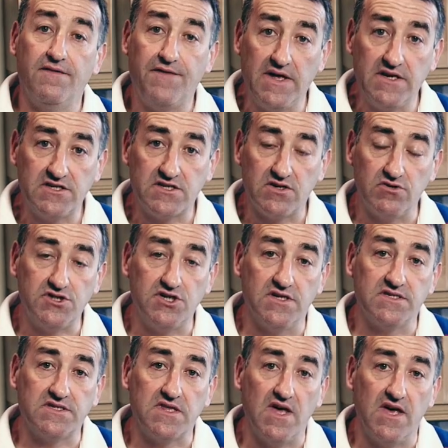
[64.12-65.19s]
Things such
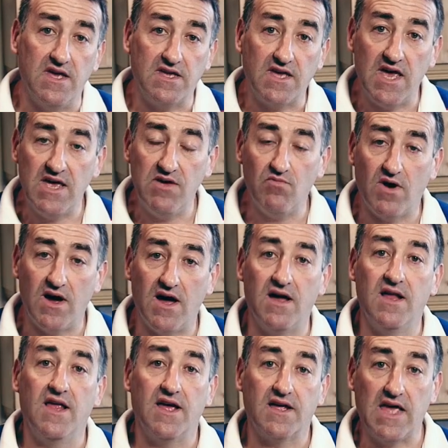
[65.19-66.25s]
as the
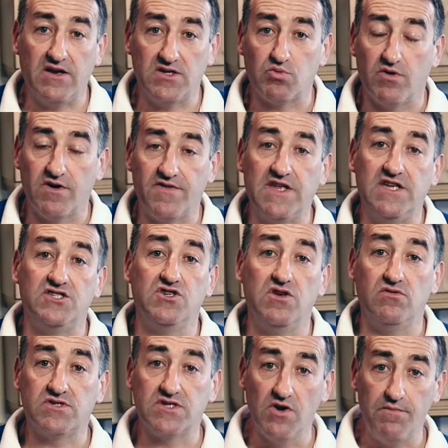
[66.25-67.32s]
quinoa, again, is one of these
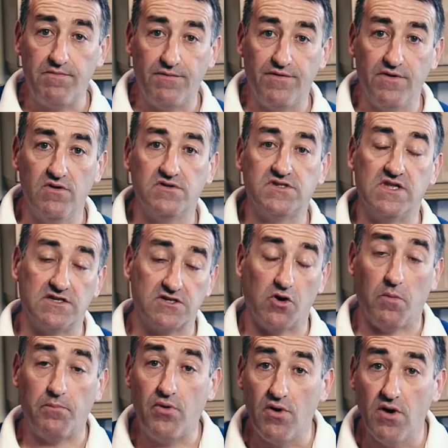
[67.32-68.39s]
new superfoods that's
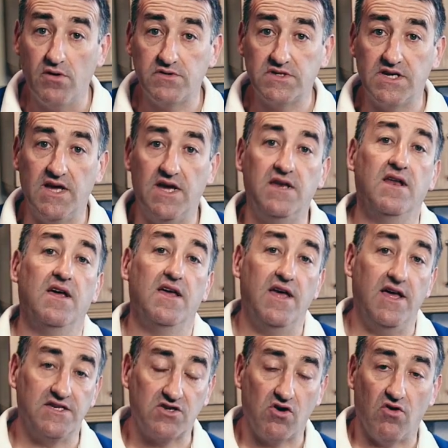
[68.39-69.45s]
got protein,
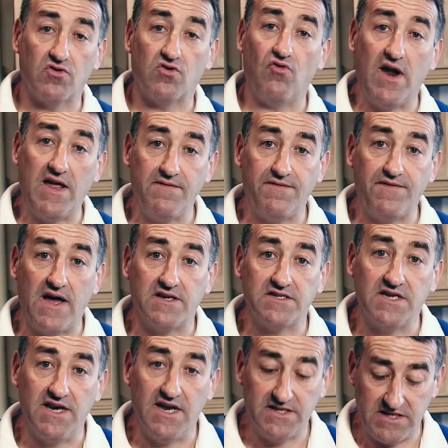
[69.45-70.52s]
it's got great
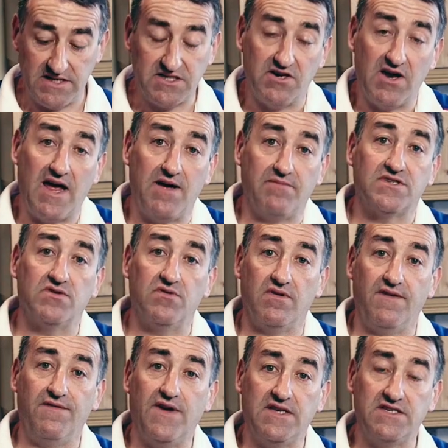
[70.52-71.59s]
fats in it, it's an
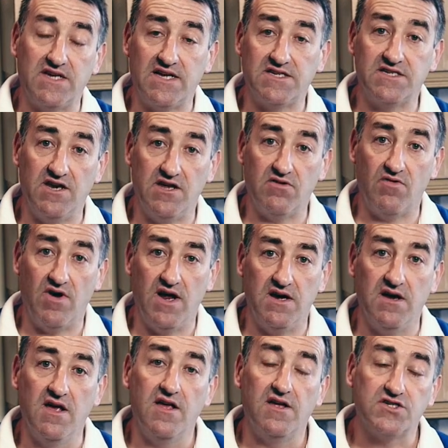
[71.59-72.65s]
absolutely fantastic
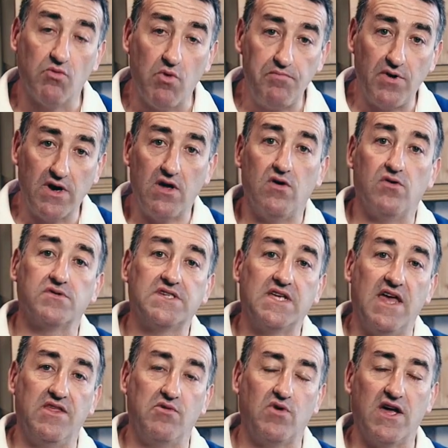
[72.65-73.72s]
grain. So we bring it all
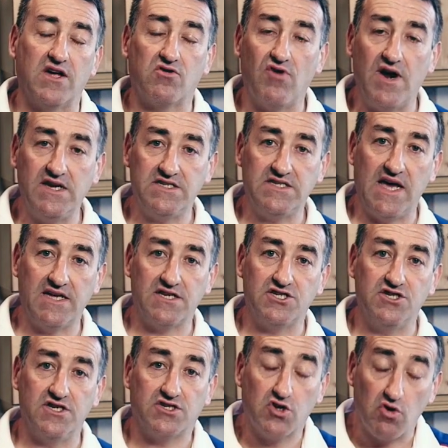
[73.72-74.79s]
together, we get great
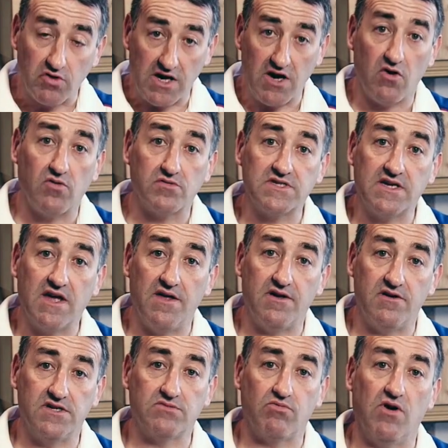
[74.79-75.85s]
textures, cooking it all
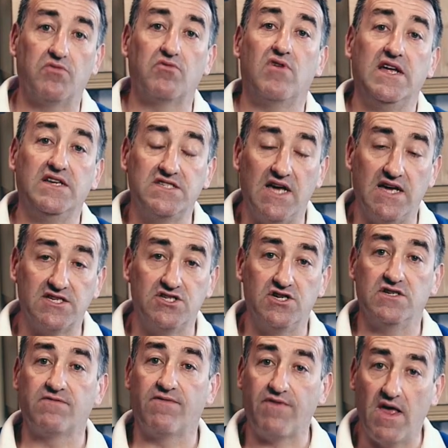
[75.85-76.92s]
together as well, great
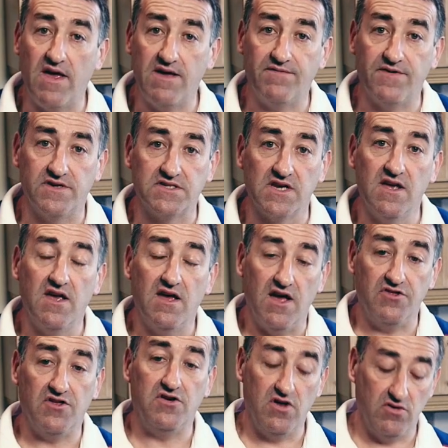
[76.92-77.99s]
textures, flavours,
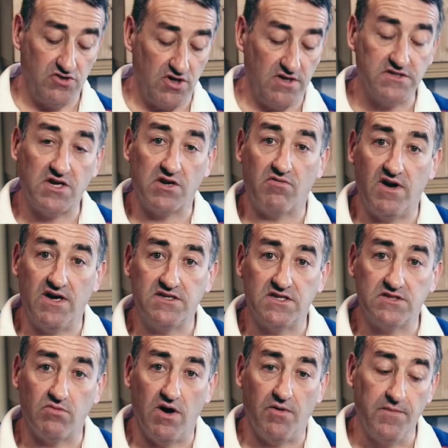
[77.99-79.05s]
and the nutrients are great
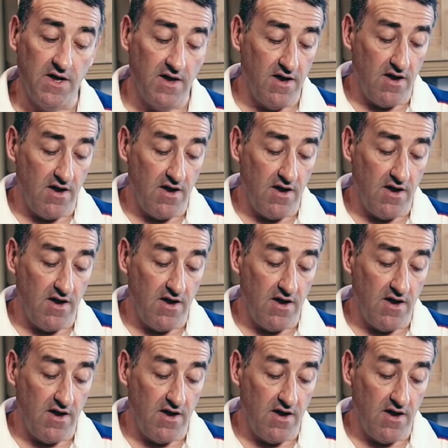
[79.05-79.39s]
as well.